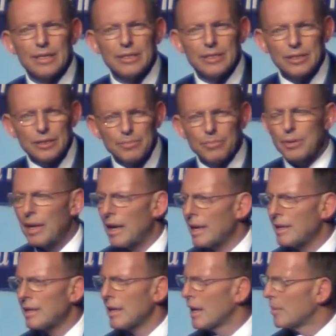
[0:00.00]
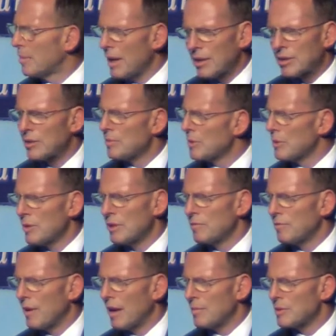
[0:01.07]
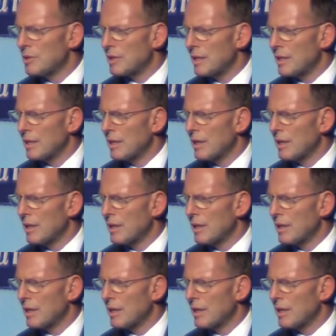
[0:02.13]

to complain about community pharmacy.